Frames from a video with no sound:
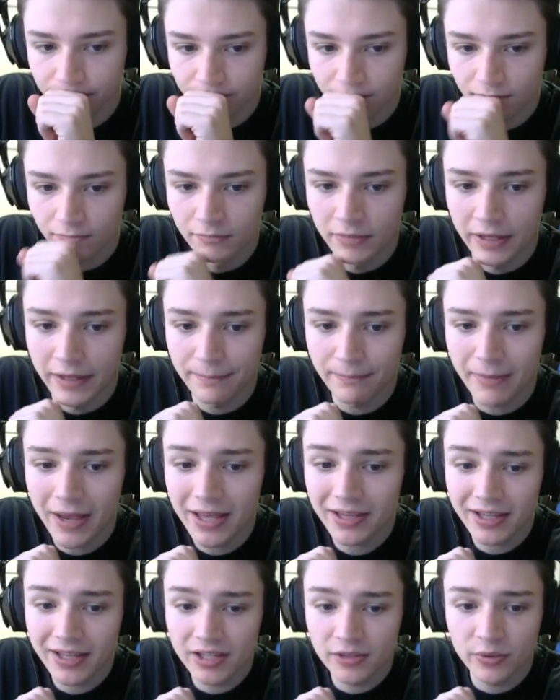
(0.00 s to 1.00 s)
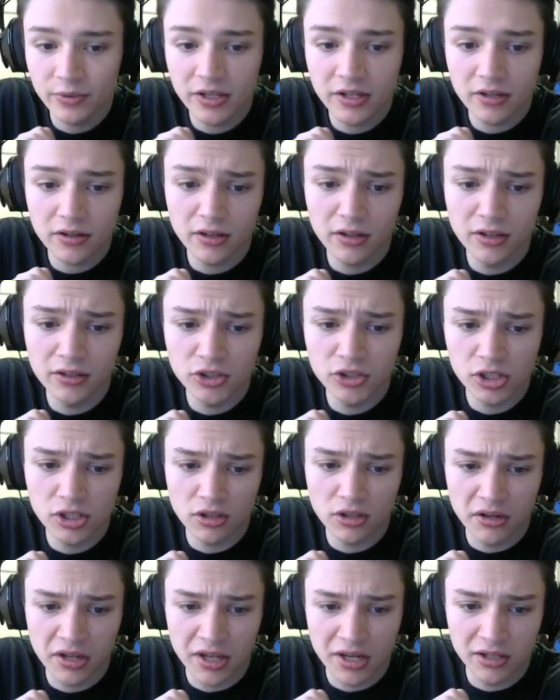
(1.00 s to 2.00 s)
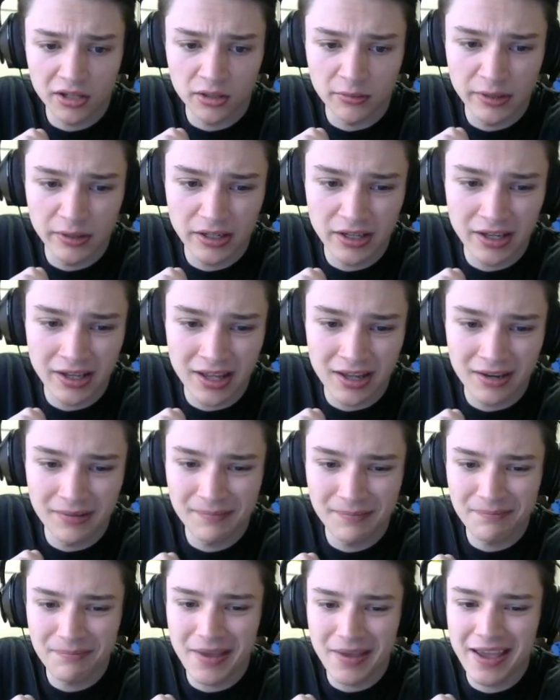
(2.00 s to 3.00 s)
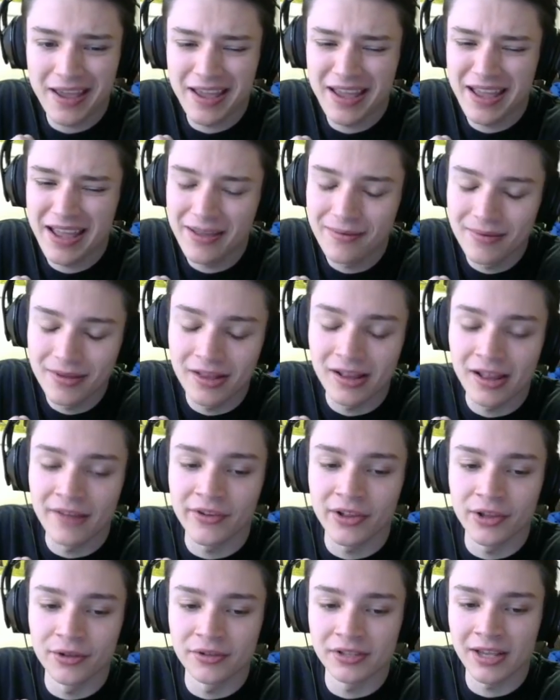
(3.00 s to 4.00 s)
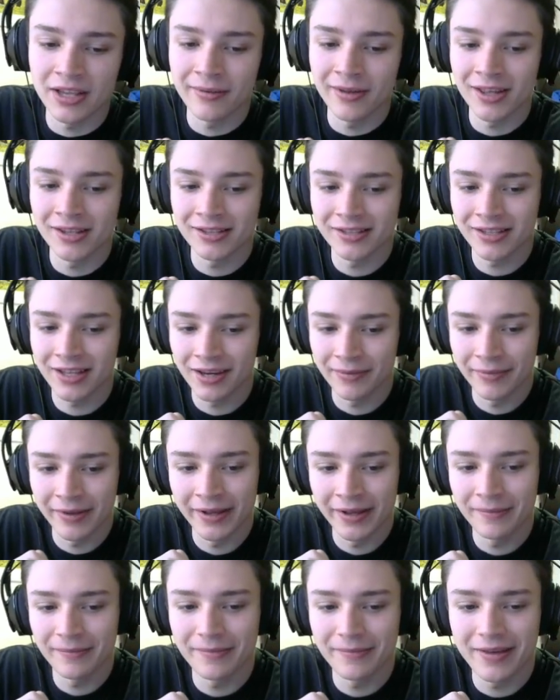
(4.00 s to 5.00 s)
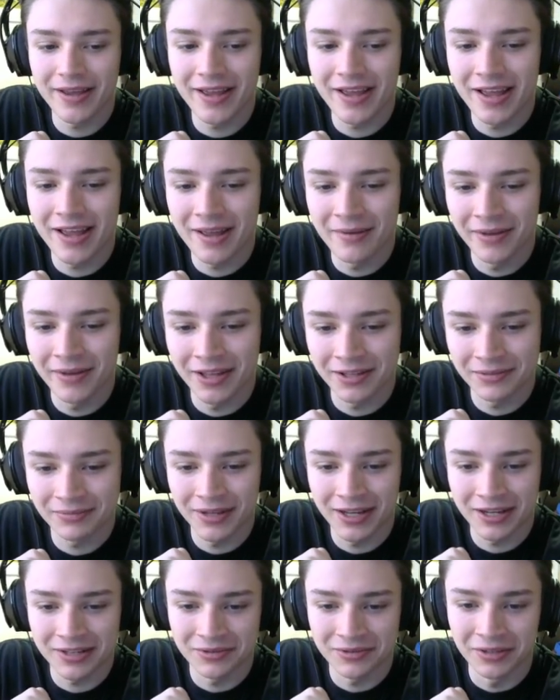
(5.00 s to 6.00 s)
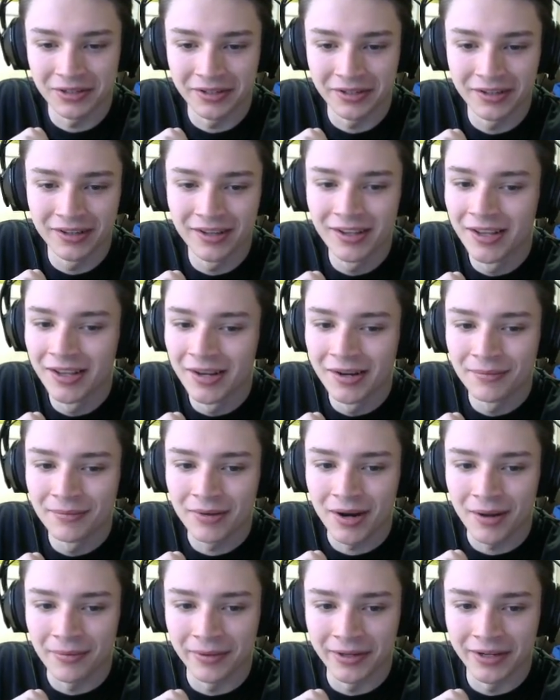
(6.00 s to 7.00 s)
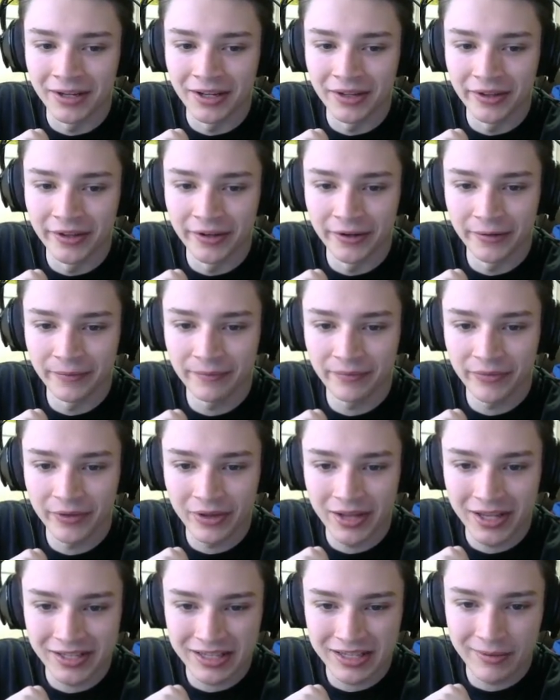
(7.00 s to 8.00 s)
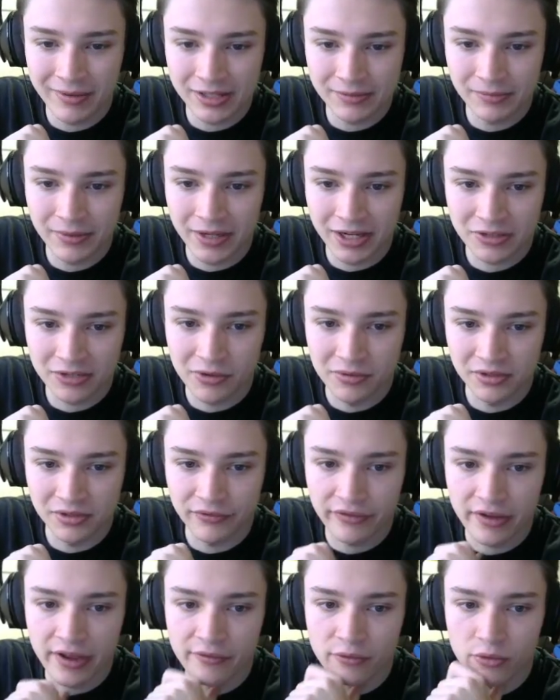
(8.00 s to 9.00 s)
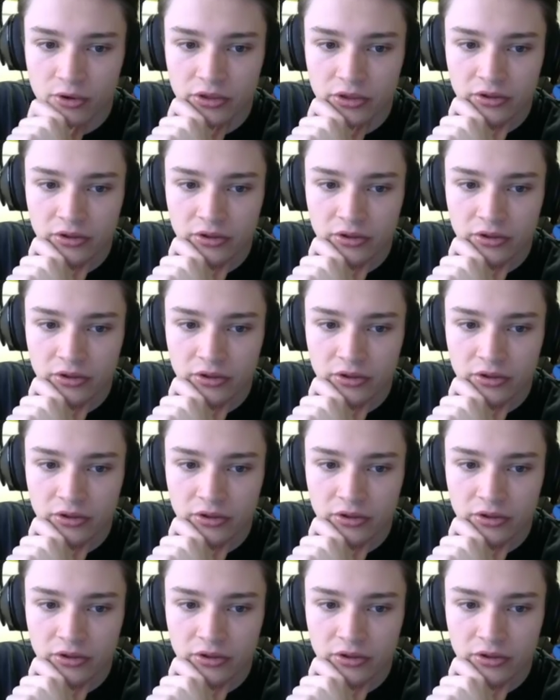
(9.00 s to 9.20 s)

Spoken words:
But Badlands week, just looking ahead a little bit, again, maybe they'll have a close game against Anime, maybe against Black Swan. Probably not, though. Their last game against Black Swan was a 5-1.